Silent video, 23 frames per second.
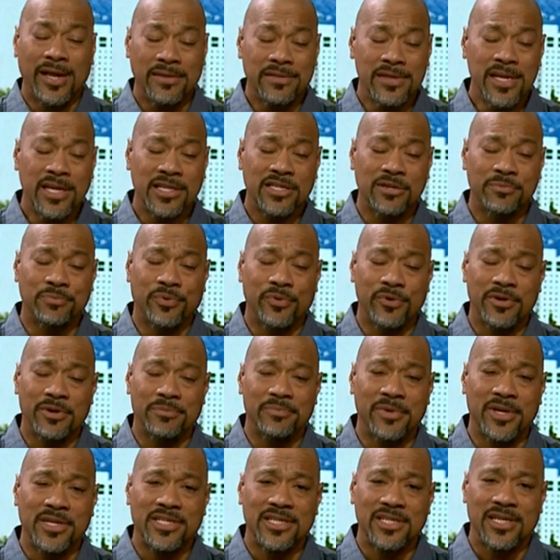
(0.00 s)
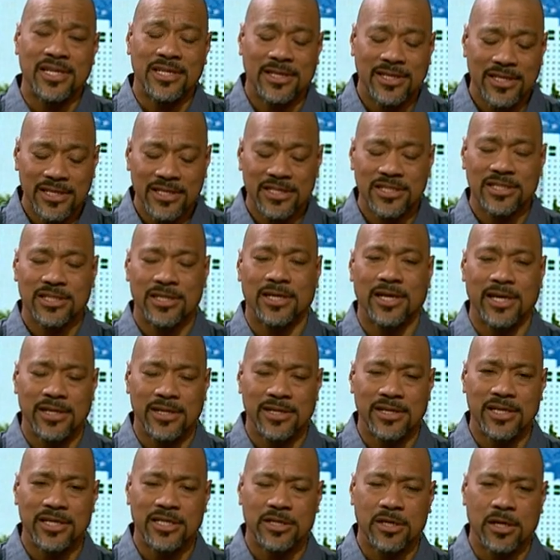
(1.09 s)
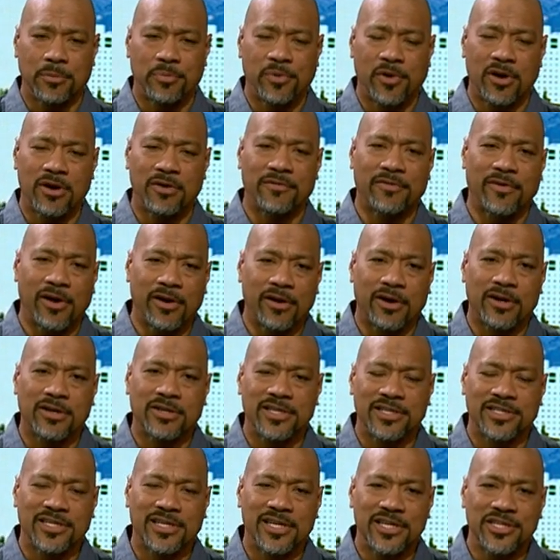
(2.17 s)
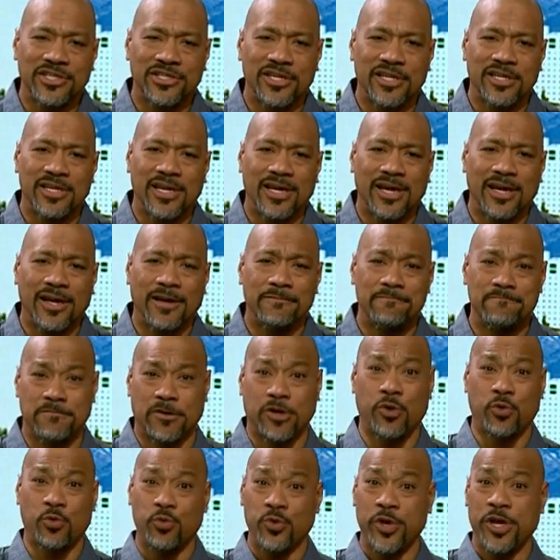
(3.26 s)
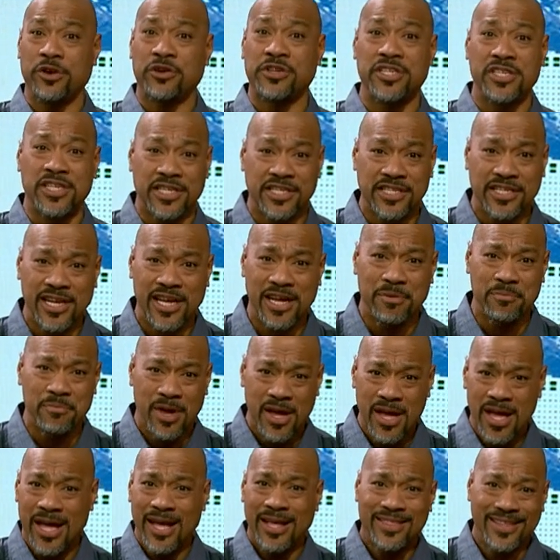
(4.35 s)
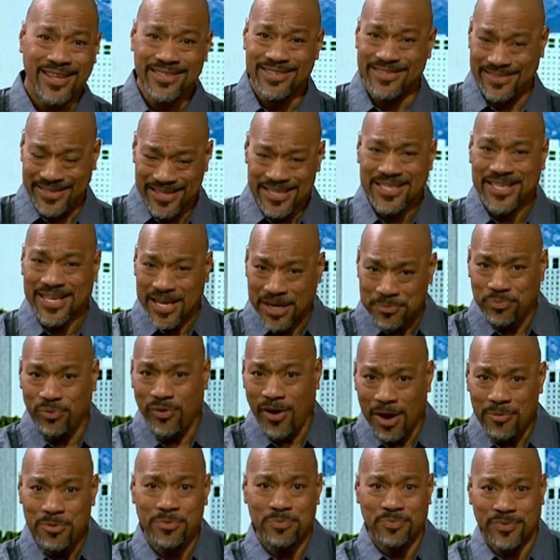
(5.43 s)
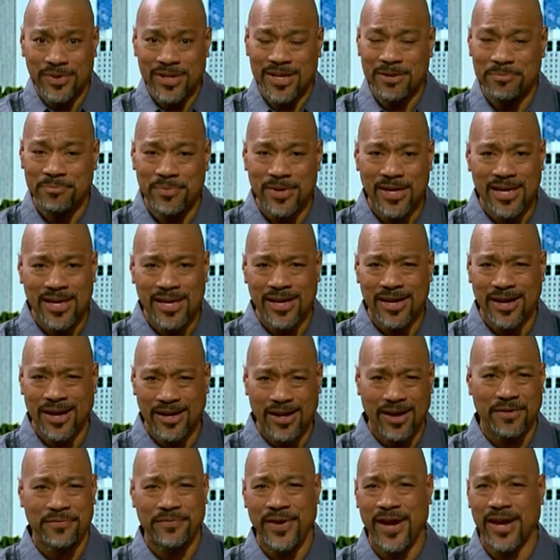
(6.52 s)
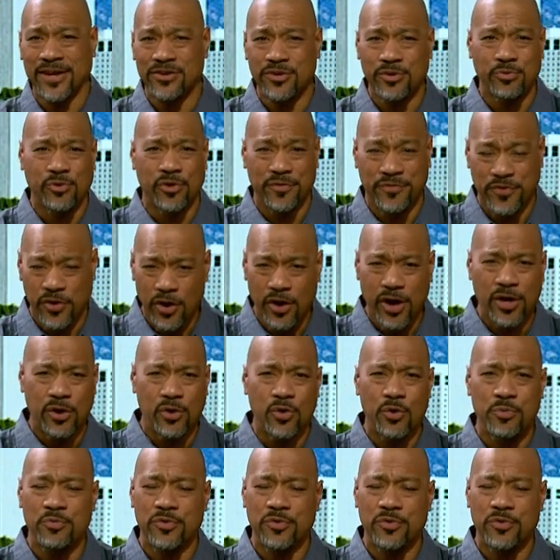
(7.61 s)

I think it's important to mention that this, uh, in this uh, part of our discussion, uh, careers in the STEM, this, this could probably be a, a factor where if you're at home